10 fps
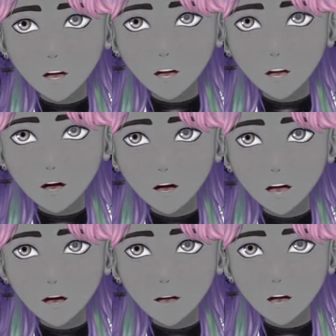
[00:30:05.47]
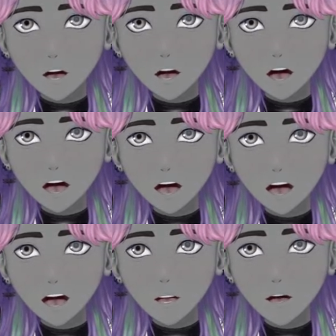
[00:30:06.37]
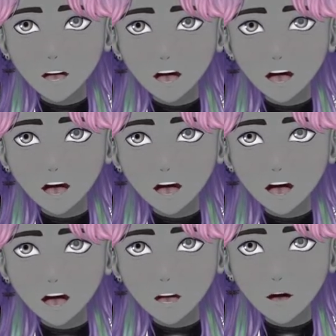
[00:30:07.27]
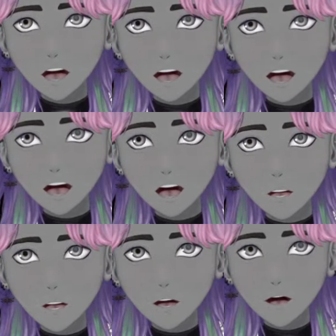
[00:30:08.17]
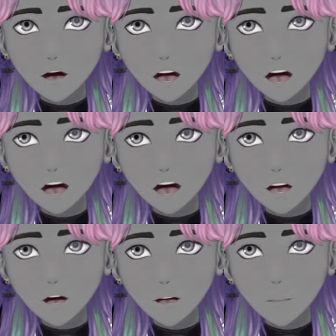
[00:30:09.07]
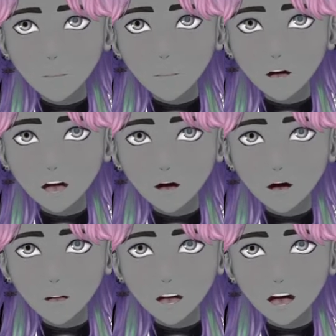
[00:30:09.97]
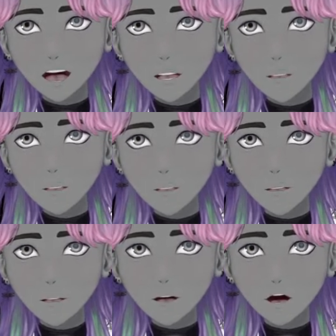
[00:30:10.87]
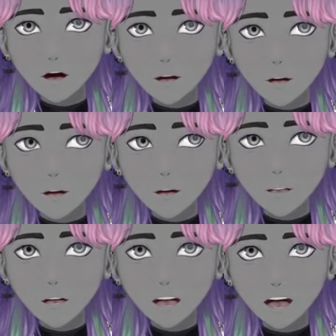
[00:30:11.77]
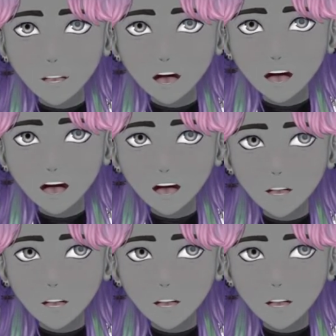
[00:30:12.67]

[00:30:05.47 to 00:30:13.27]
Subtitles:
cover like analysis and, for example, what we have read on